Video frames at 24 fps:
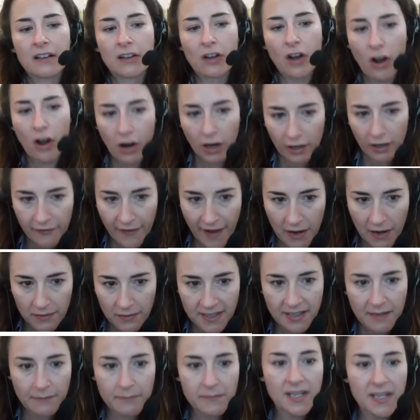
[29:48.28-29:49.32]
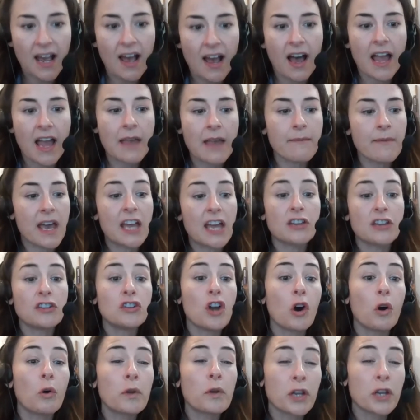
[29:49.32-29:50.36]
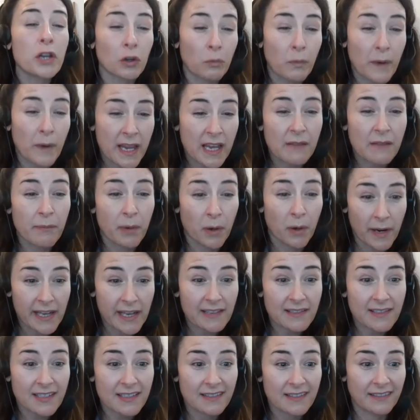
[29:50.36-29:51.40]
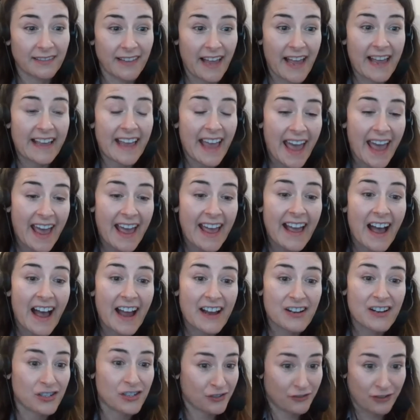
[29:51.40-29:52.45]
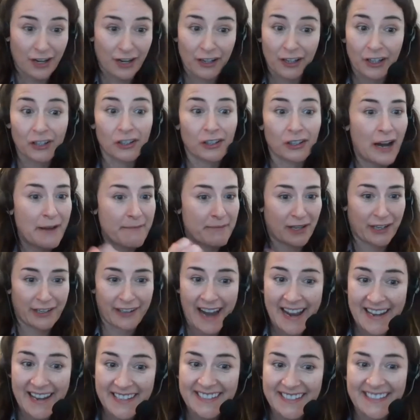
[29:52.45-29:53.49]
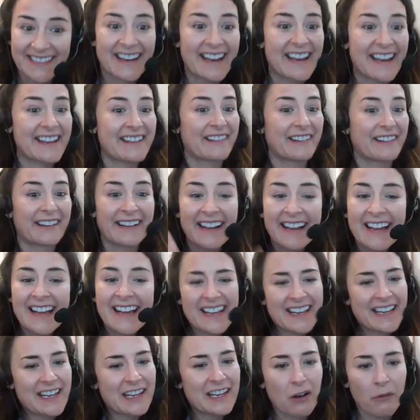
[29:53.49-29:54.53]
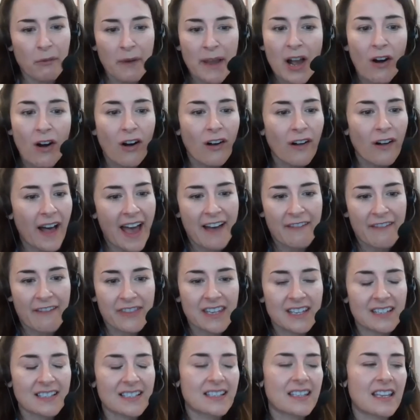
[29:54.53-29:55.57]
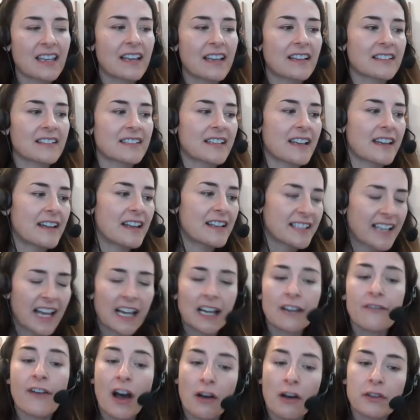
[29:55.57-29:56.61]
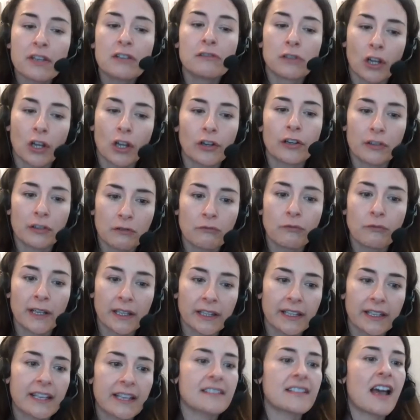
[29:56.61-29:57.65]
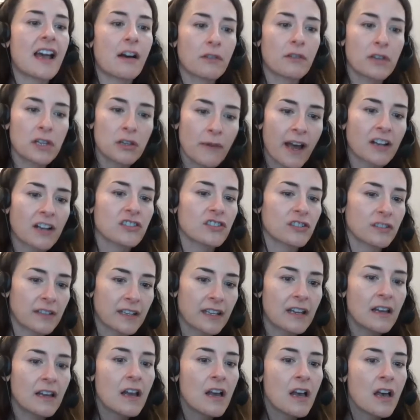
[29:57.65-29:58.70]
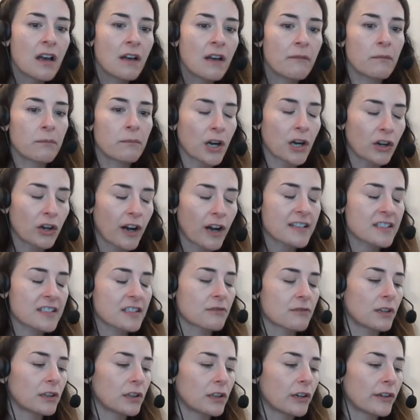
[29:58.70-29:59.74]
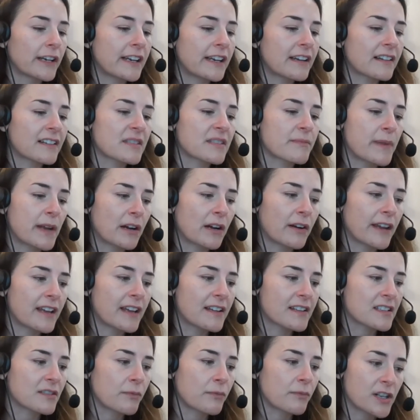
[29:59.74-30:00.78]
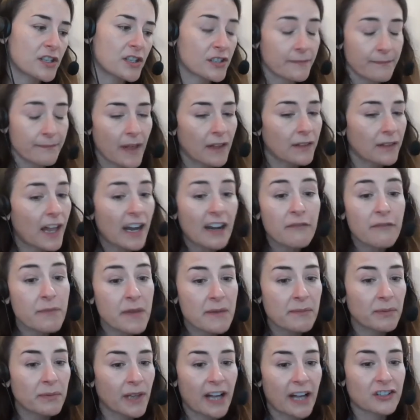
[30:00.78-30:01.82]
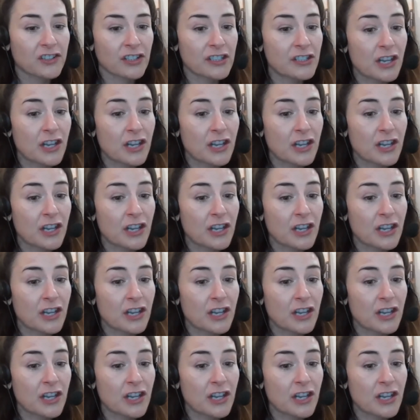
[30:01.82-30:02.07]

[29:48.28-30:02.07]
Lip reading: carve out some time and know your weak points. Like, hey, I struggle or I procrastinate or, you know, we all have these things. And it's kind of how you learn, really. It's how you actually progress through a learning experience, which a lot of people actually